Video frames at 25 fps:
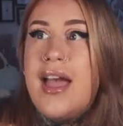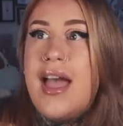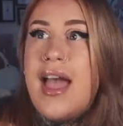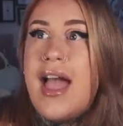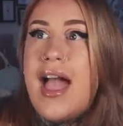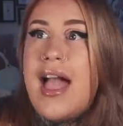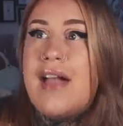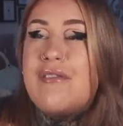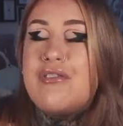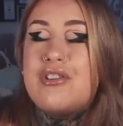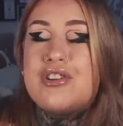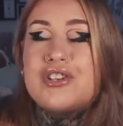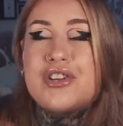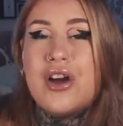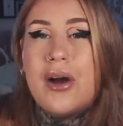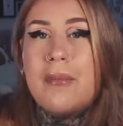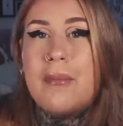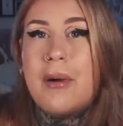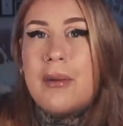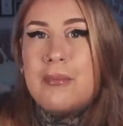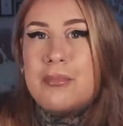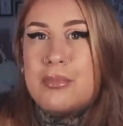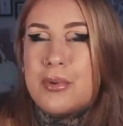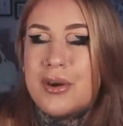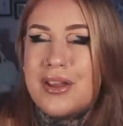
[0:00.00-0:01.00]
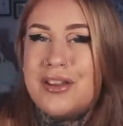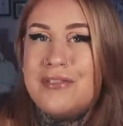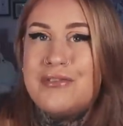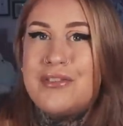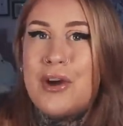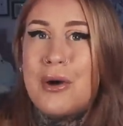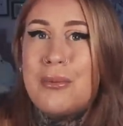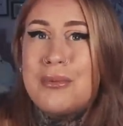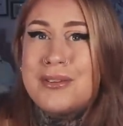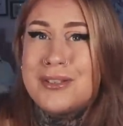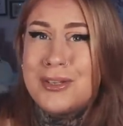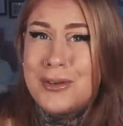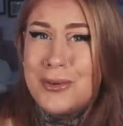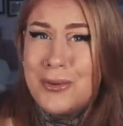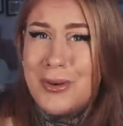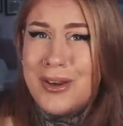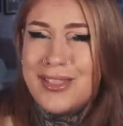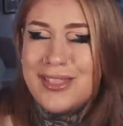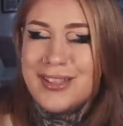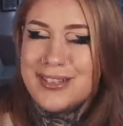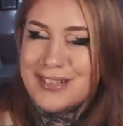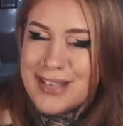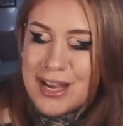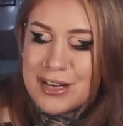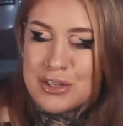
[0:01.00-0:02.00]
every time I breathed, I was annoying
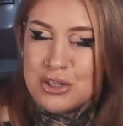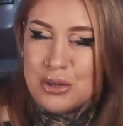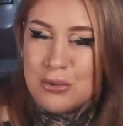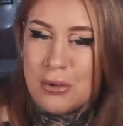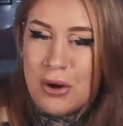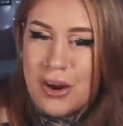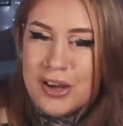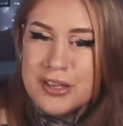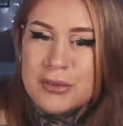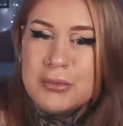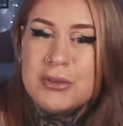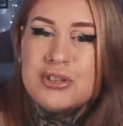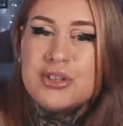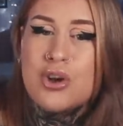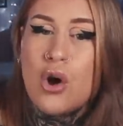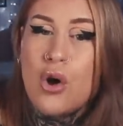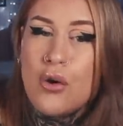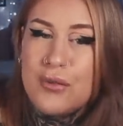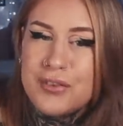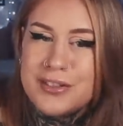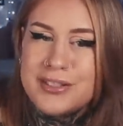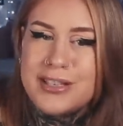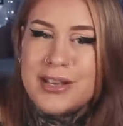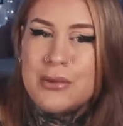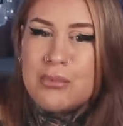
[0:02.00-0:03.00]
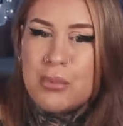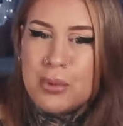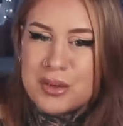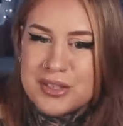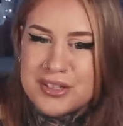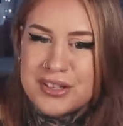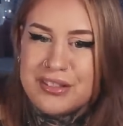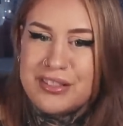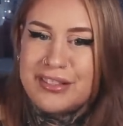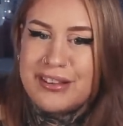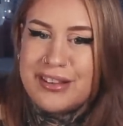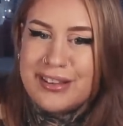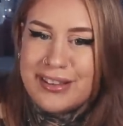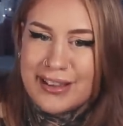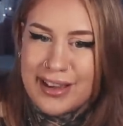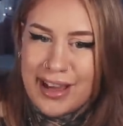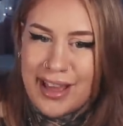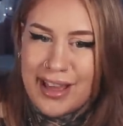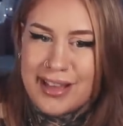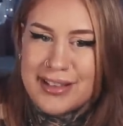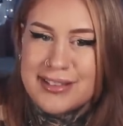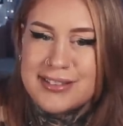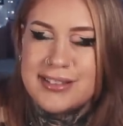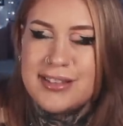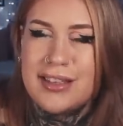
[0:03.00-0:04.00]
the tattoo artist, which obviously wasn't the
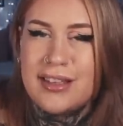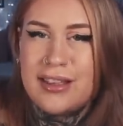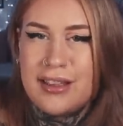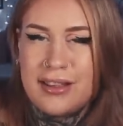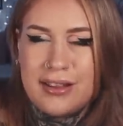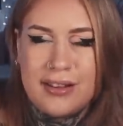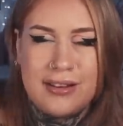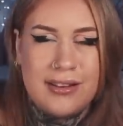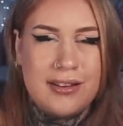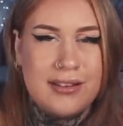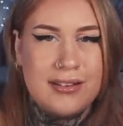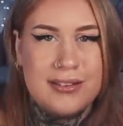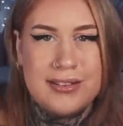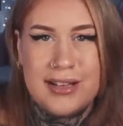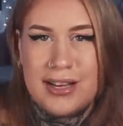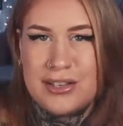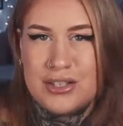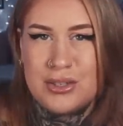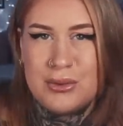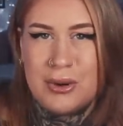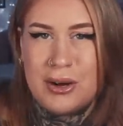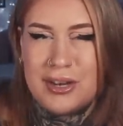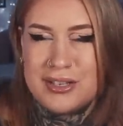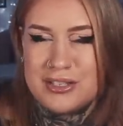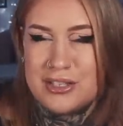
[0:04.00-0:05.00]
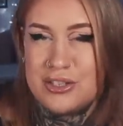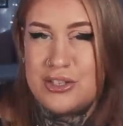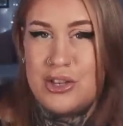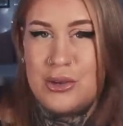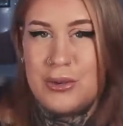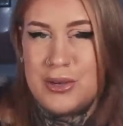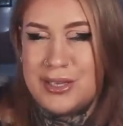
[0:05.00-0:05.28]
case. The tattoo artist knew